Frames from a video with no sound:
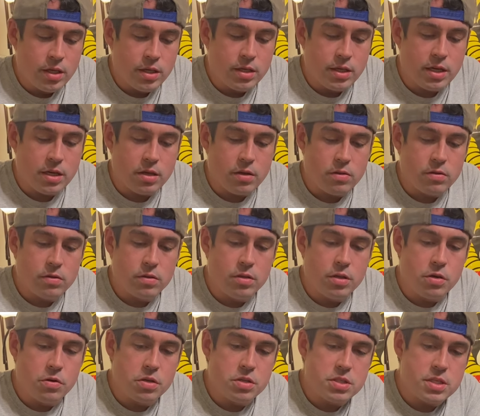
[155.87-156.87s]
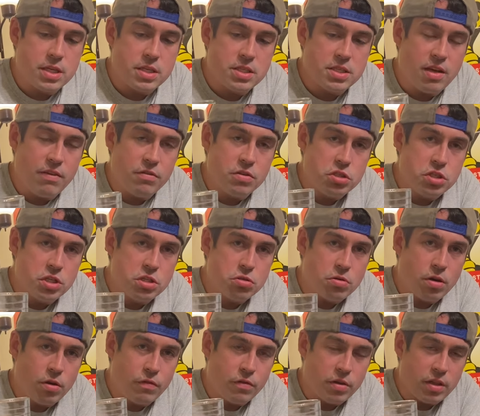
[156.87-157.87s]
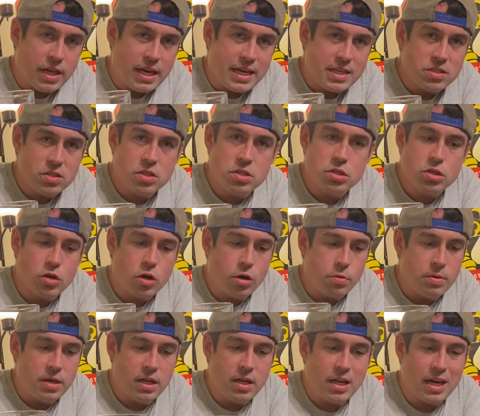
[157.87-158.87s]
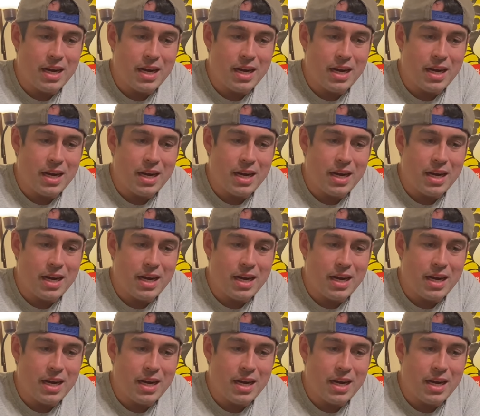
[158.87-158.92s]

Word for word: Now, notice I saved the ginger off for last because carbonated.